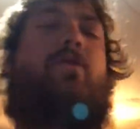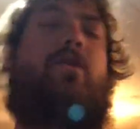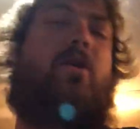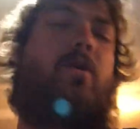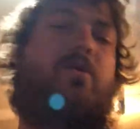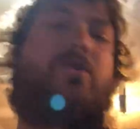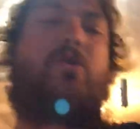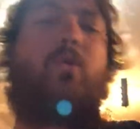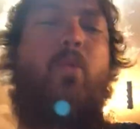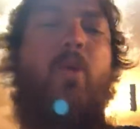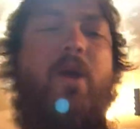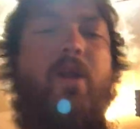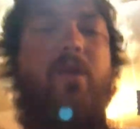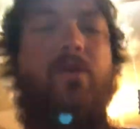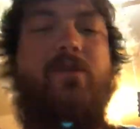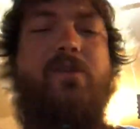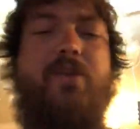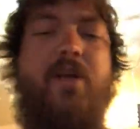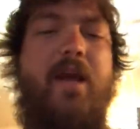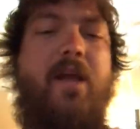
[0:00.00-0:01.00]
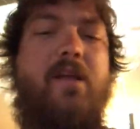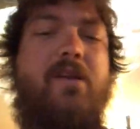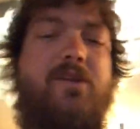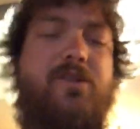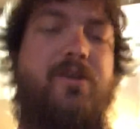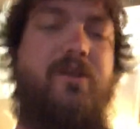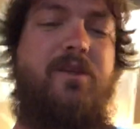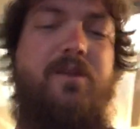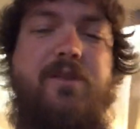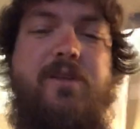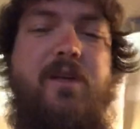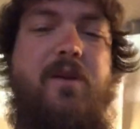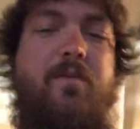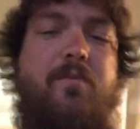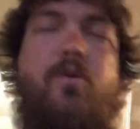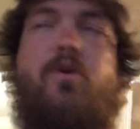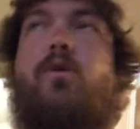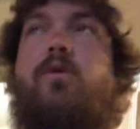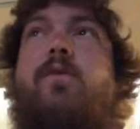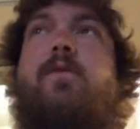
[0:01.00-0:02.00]
knows the wind changes and
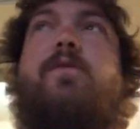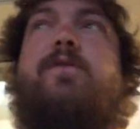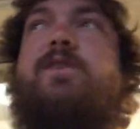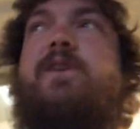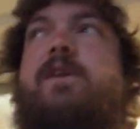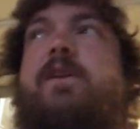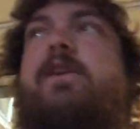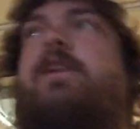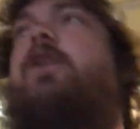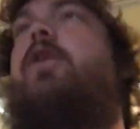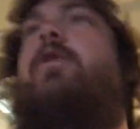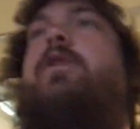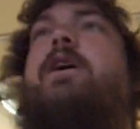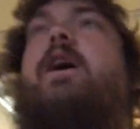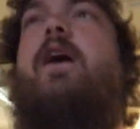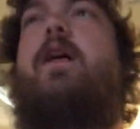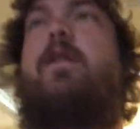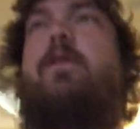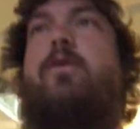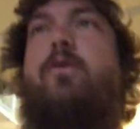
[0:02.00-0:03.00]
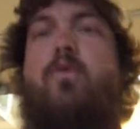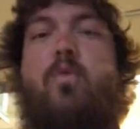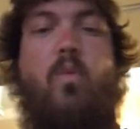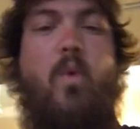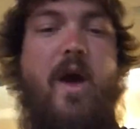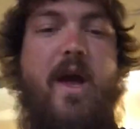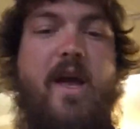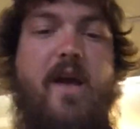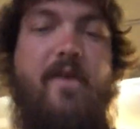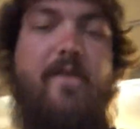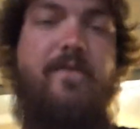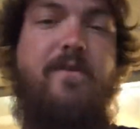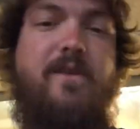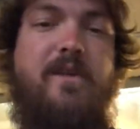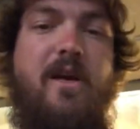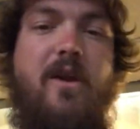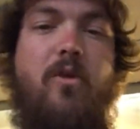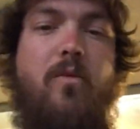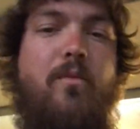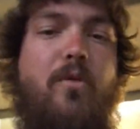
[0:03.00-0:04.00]
moves, and, you know, you got little waves
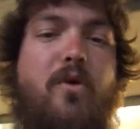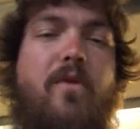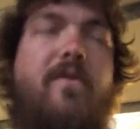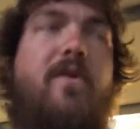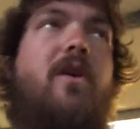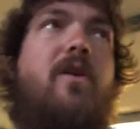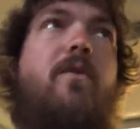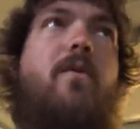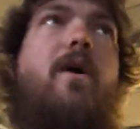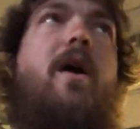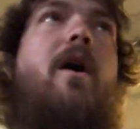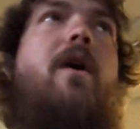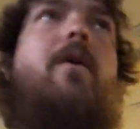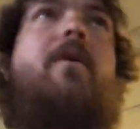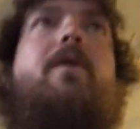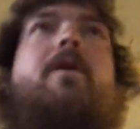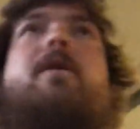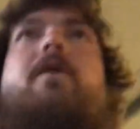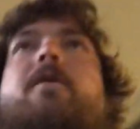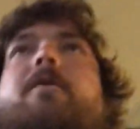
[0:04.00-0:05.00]
that'll move you around.